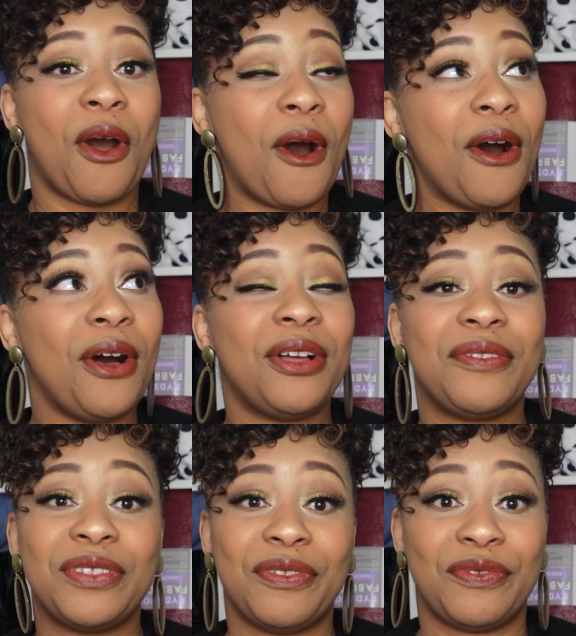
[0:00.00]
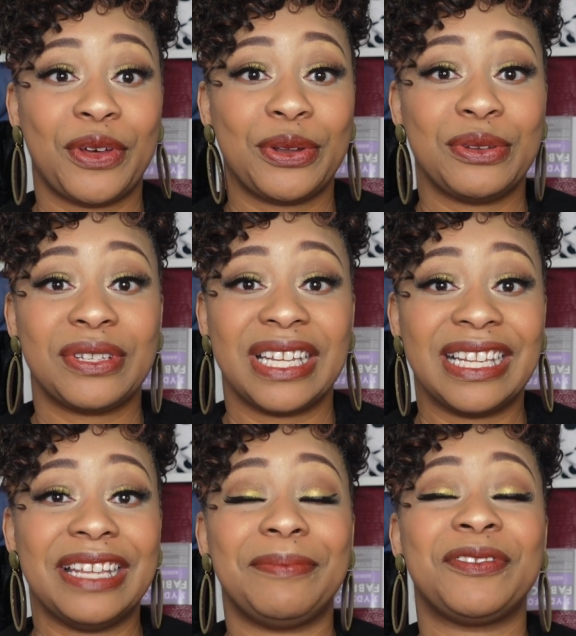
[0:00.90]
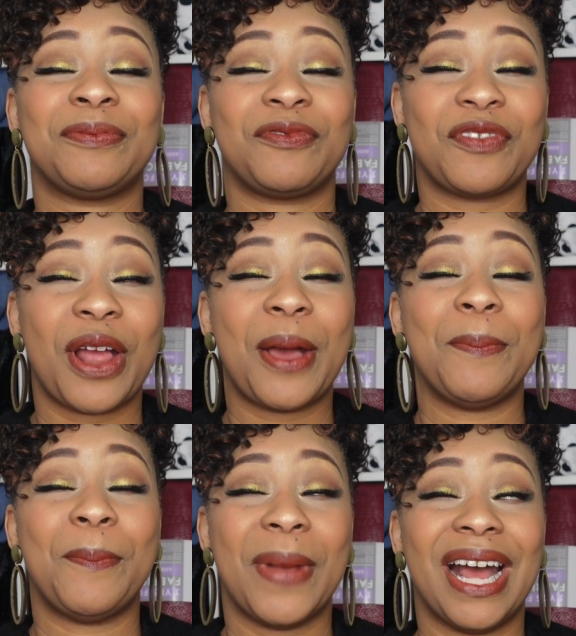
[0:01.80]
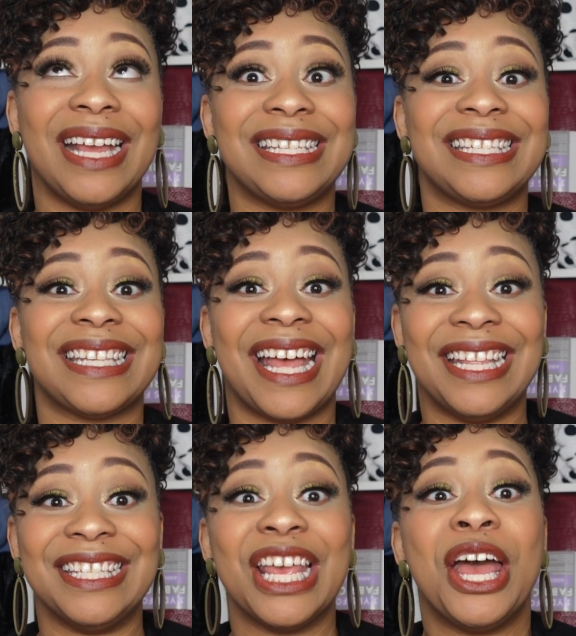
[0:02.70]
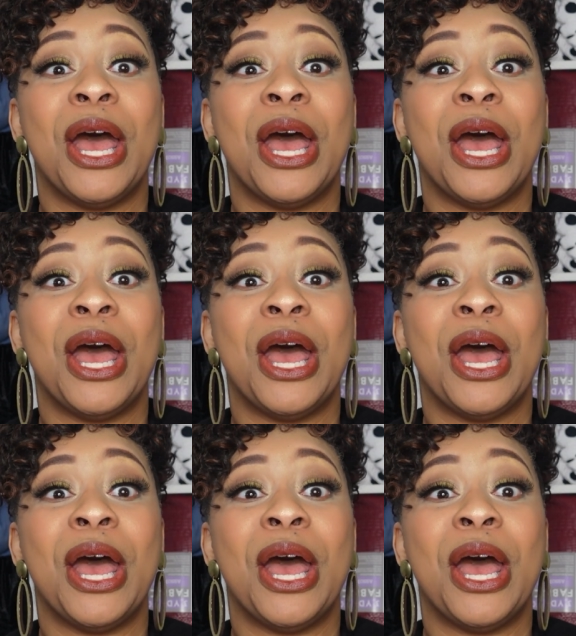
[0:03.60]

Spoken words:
all of the photos and clips from my son's